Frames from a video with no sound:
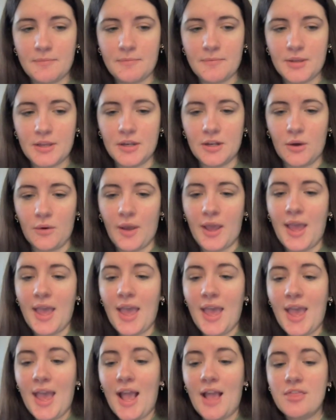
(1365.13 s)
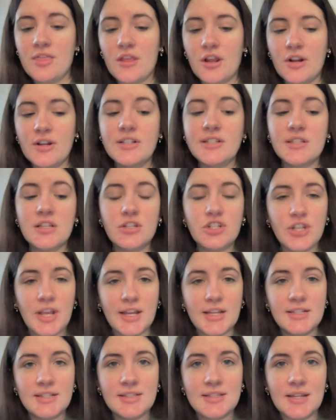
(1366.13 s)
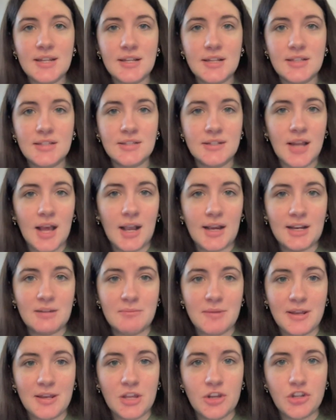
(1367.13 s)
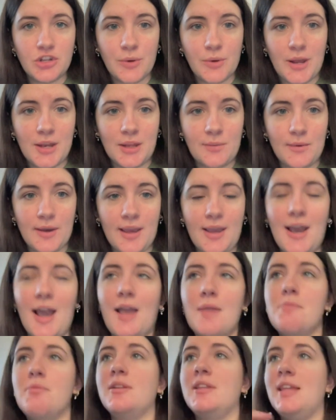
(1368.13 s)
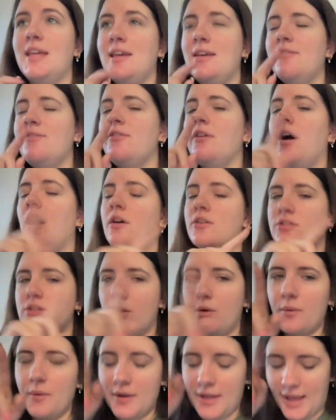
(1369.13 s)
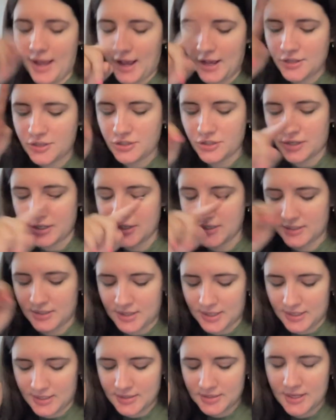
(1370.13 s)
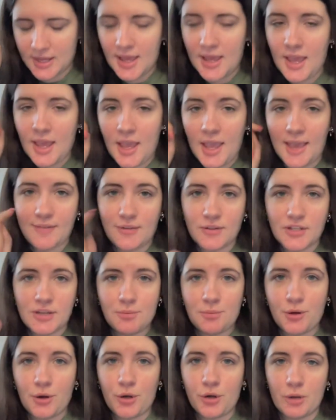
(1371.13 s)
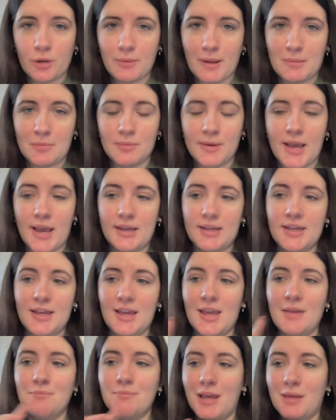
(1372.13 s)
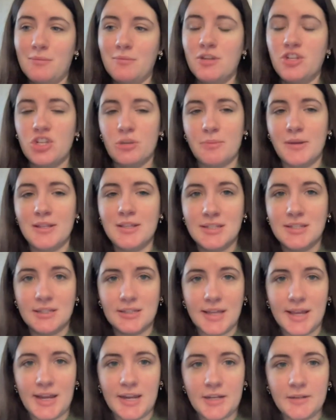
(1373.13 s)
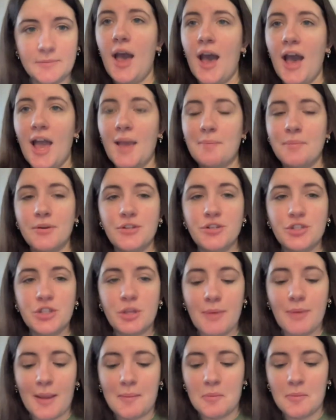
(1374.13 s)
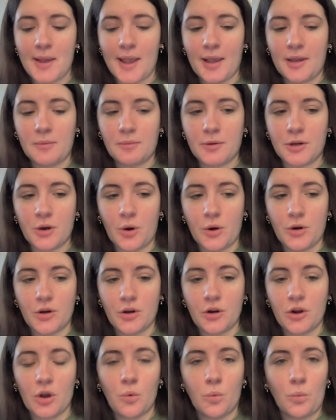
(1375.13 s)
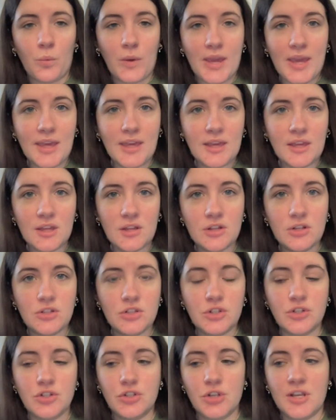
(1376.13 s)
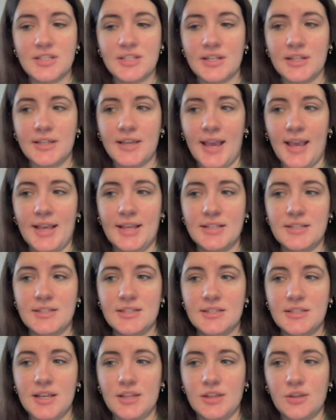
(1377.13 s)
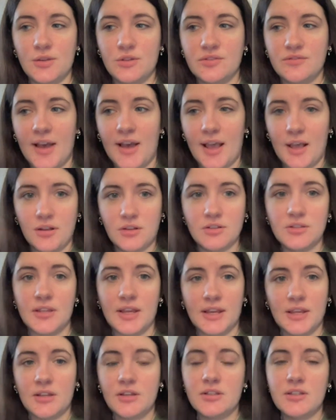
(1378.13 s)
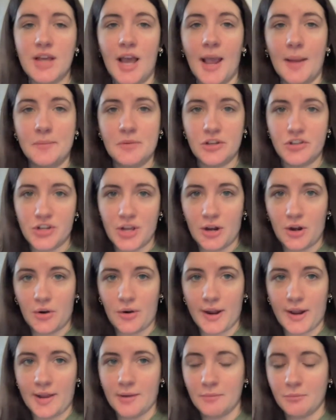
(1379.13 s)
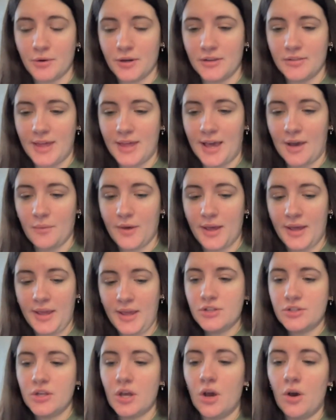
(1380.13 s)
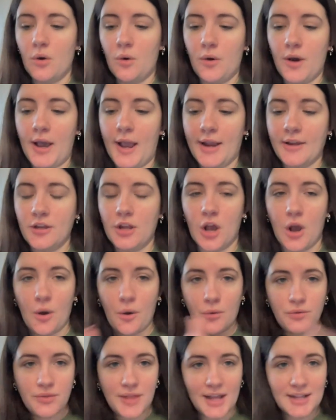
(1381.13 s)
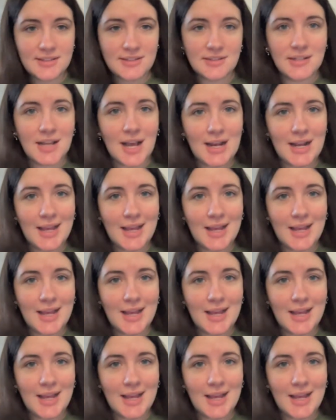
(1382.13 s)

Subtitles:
You know, and there is the chance that it's not going to be an issue anyway. I believe also, I want to asterisk this, if you did pre-order a paperback, it might be shipping delayed. I pushed the paperback pre-order a week to just in case get those files like time to generate and print that way. So I know that's not